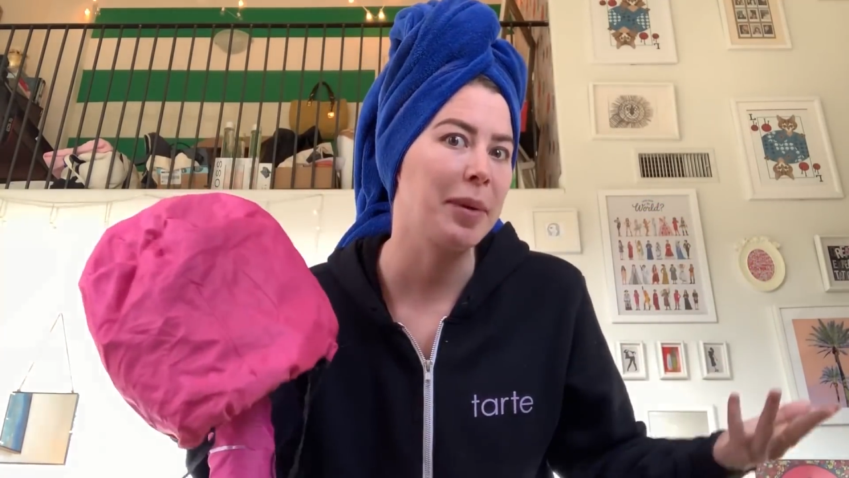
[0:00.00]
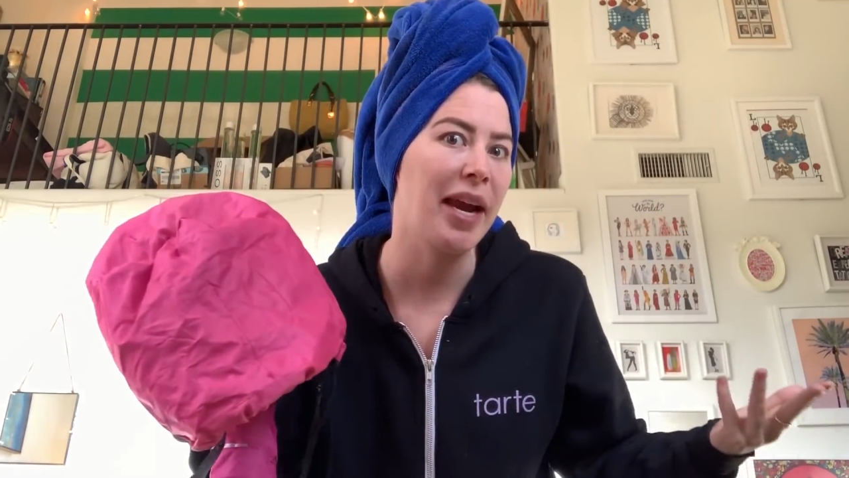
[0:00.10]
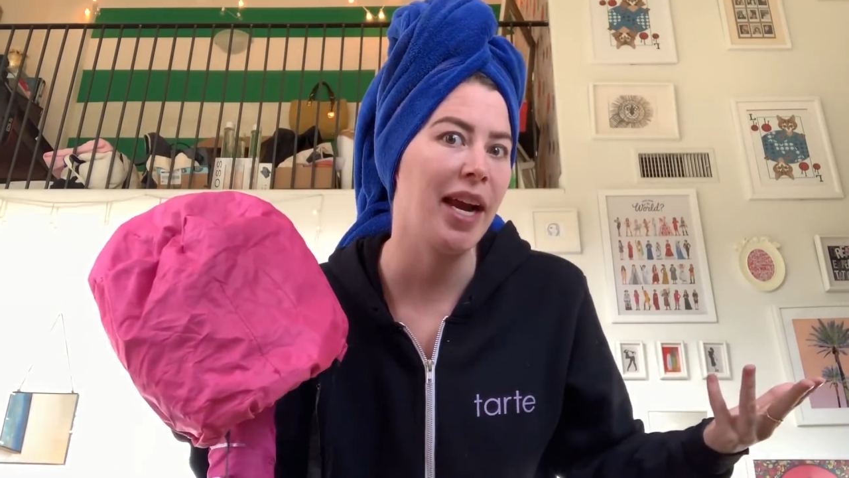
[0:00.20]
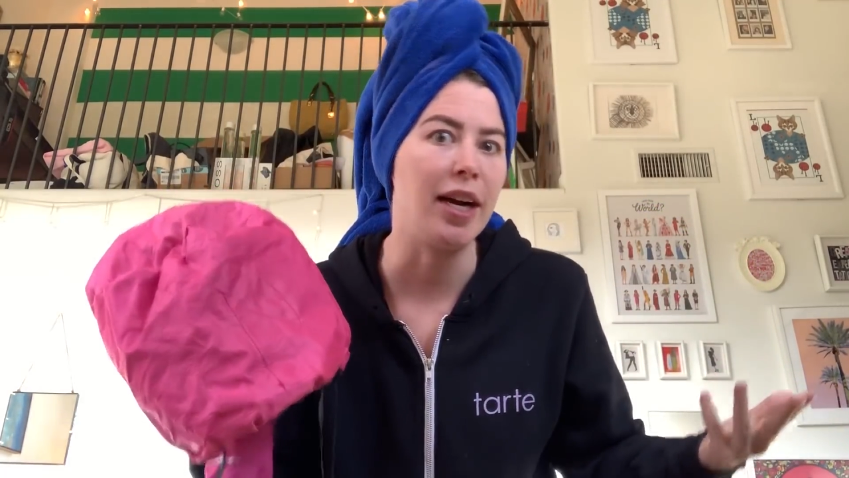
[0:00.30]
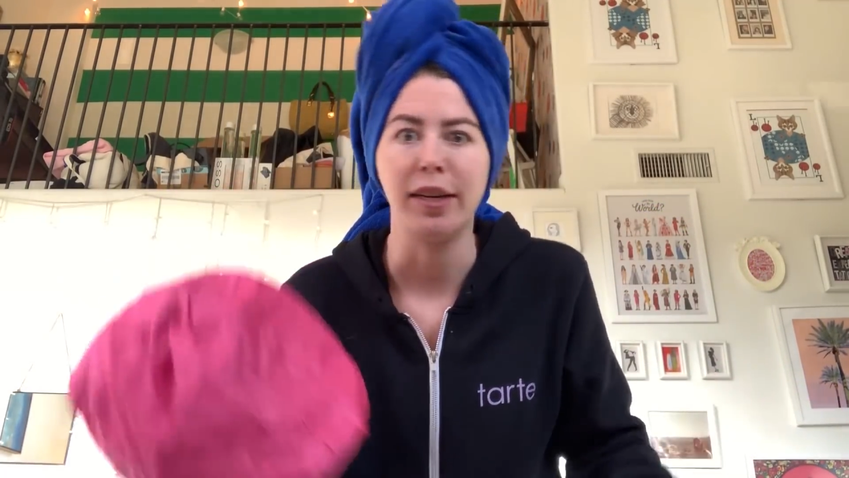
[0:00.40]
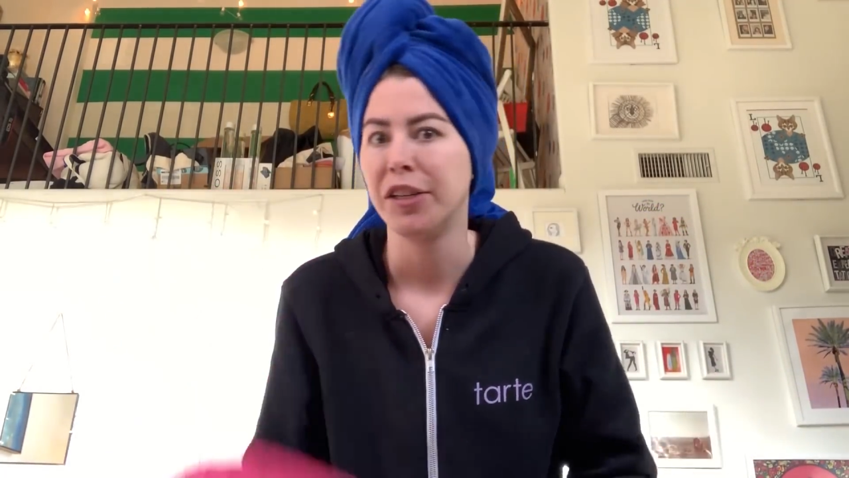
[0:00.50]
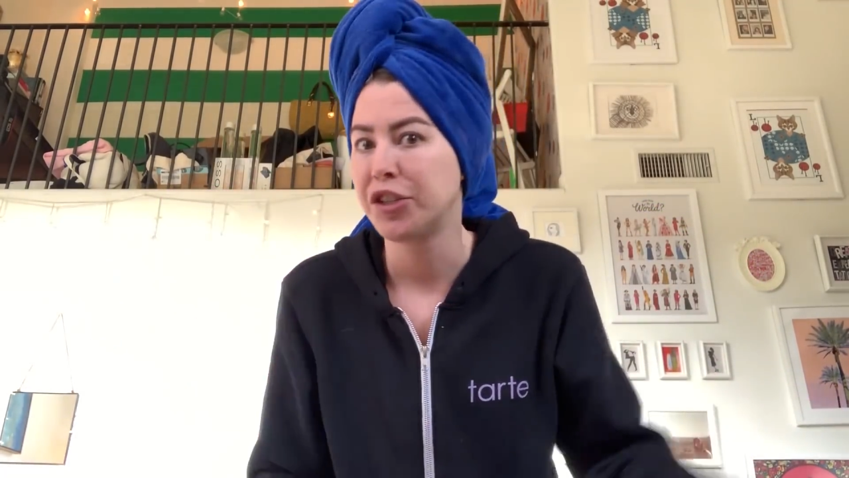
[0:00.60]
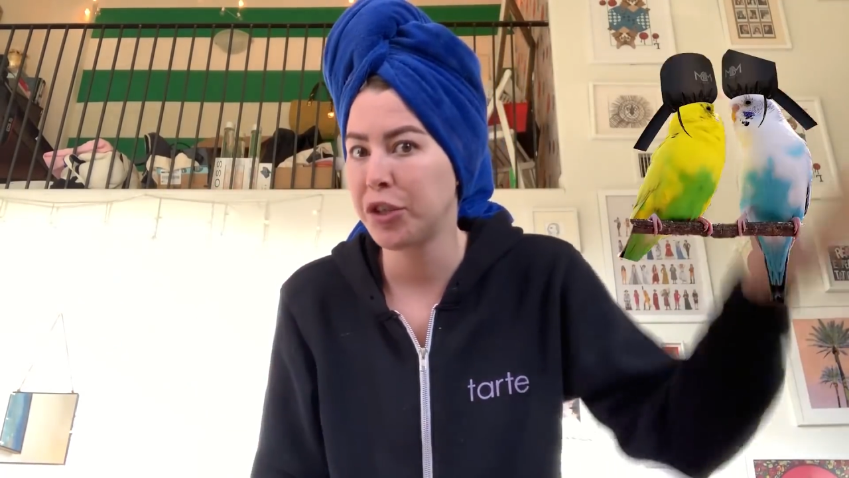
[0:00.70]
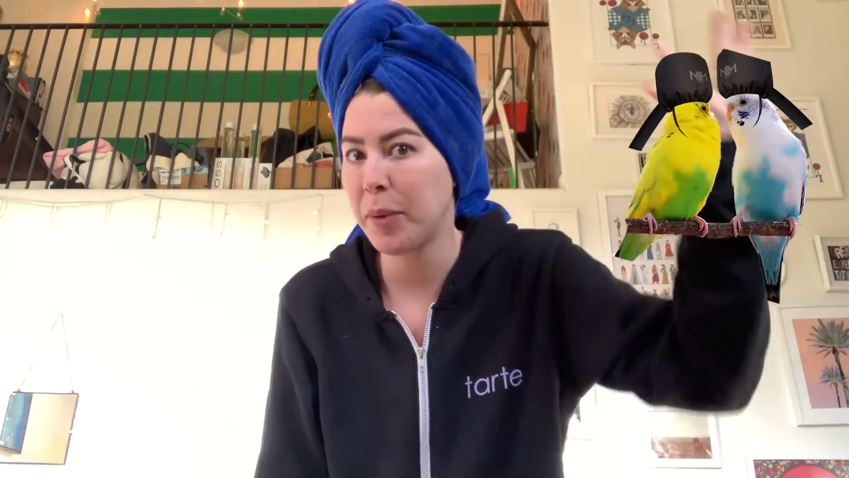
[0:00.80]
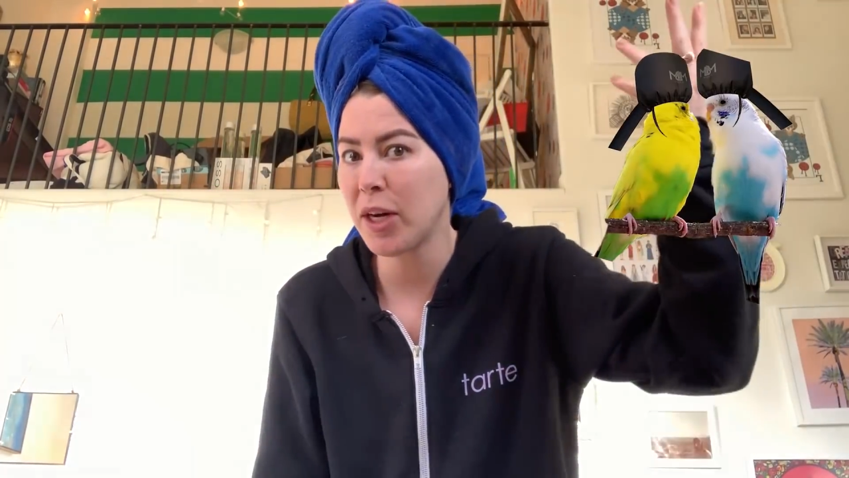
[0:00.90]
my hair.
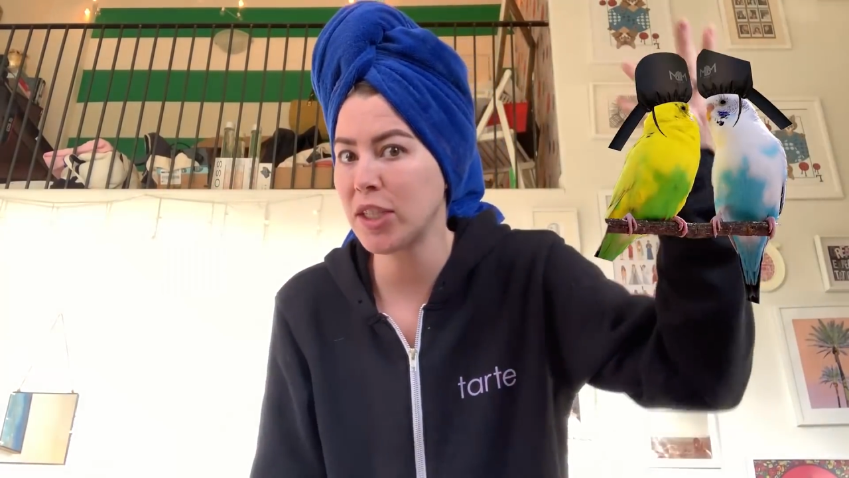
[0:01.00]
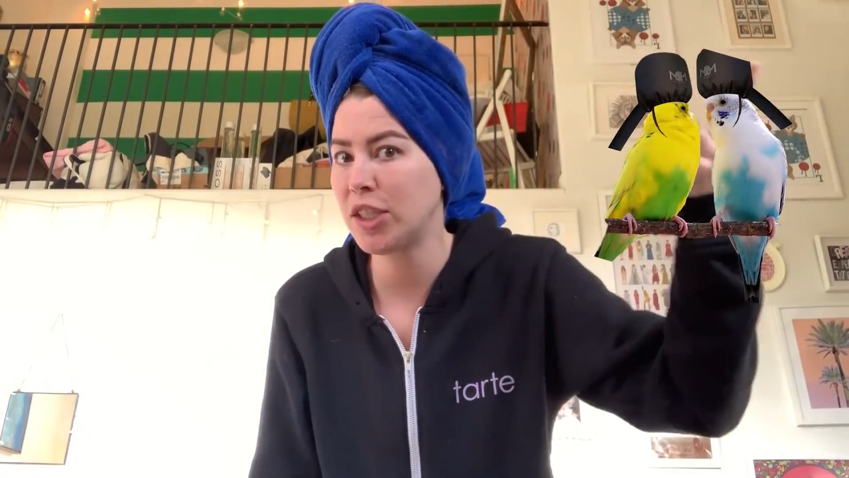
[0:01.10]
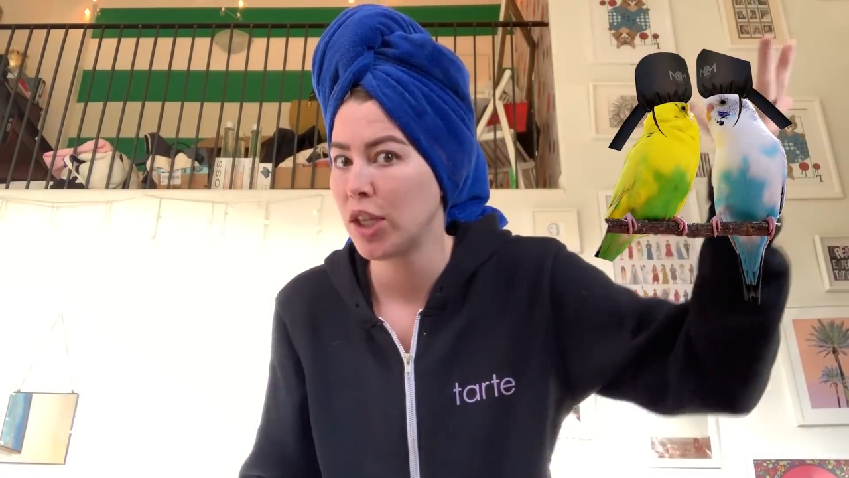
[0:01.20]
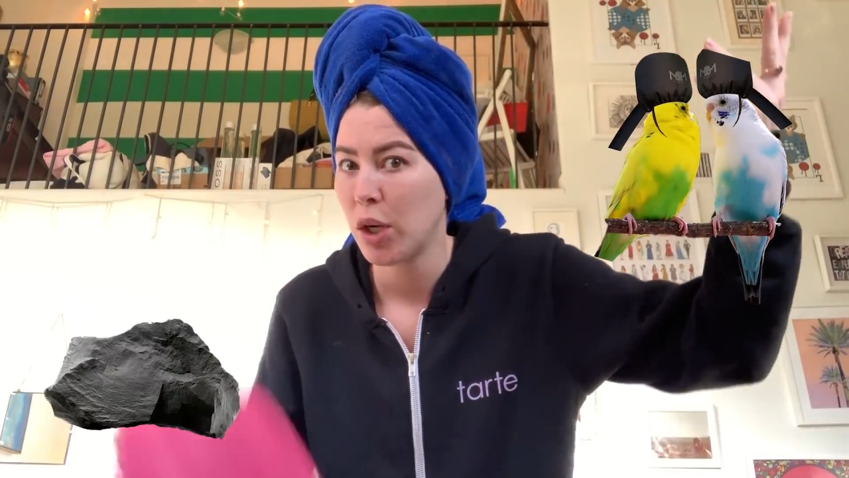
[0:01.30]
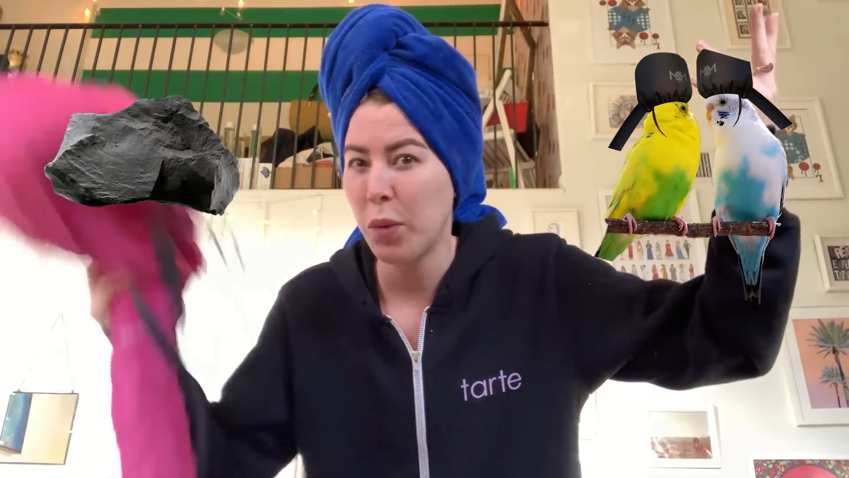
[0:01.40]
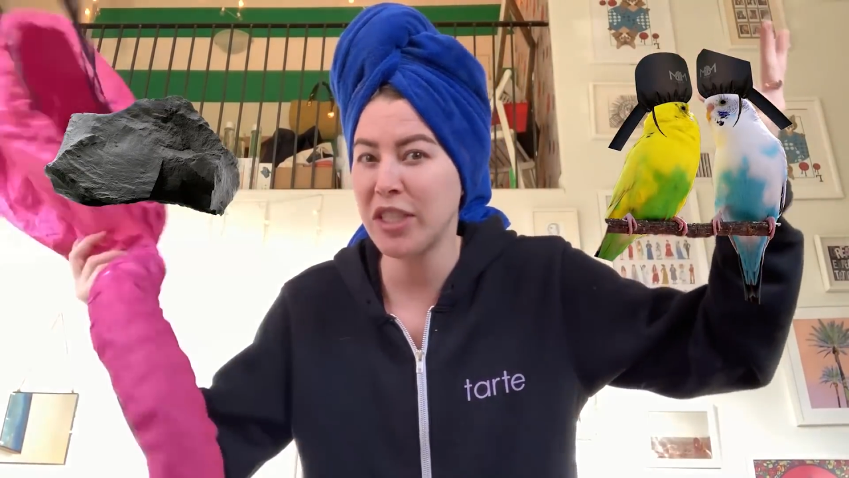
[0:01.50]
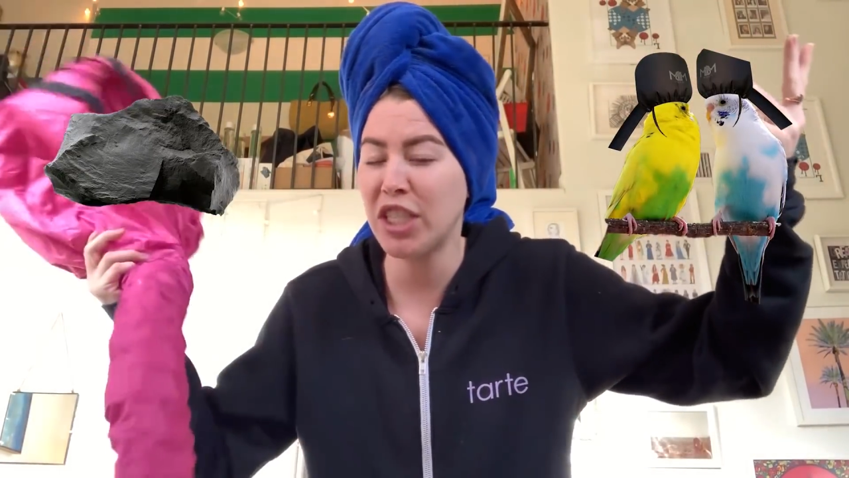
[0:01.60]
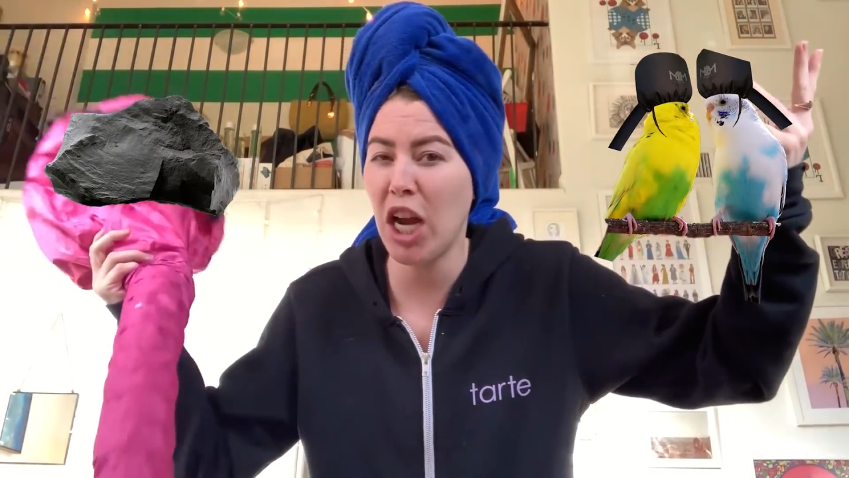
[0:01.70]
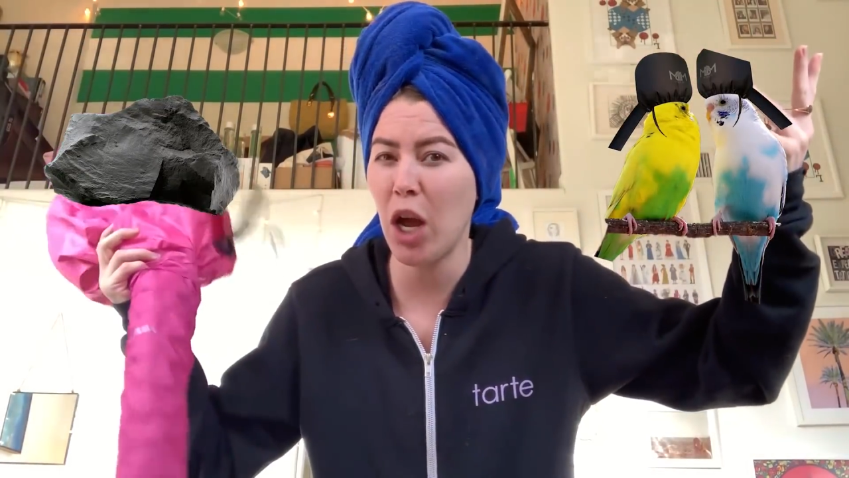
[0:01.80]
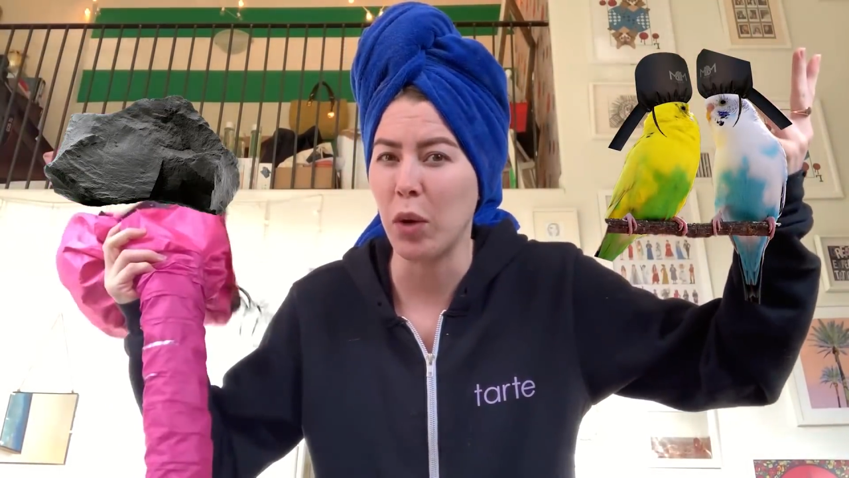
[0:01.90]
Two birds, one
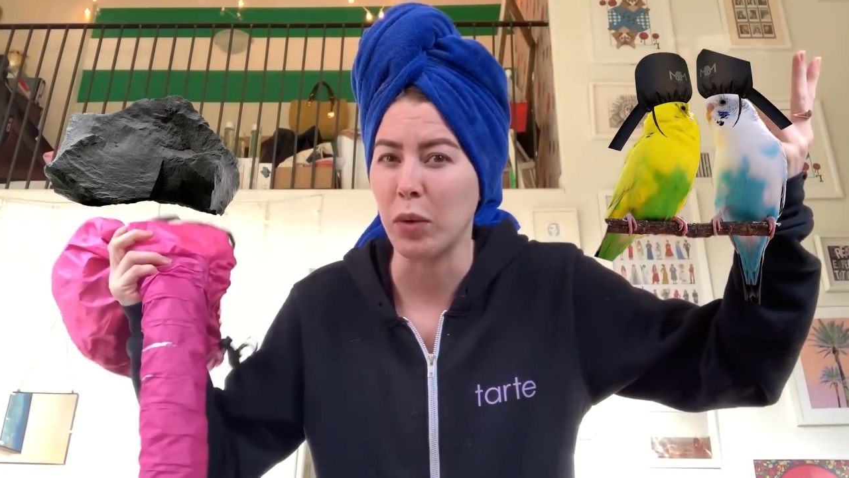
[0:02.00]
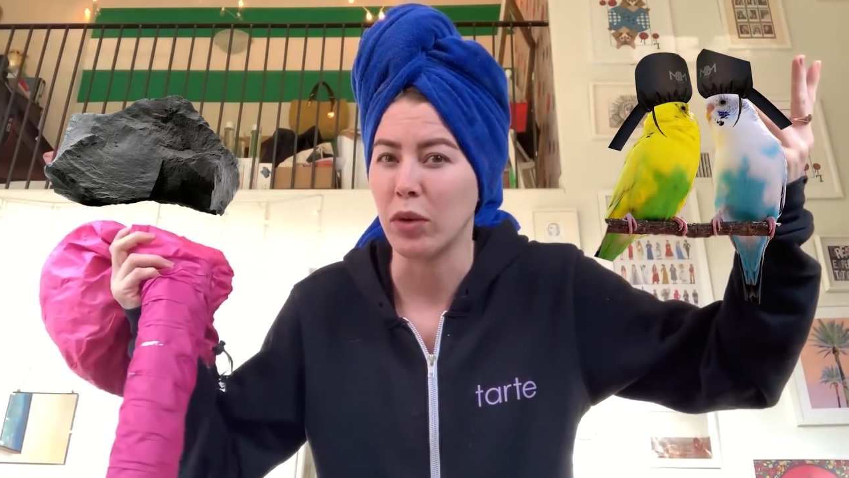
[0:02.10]
stone.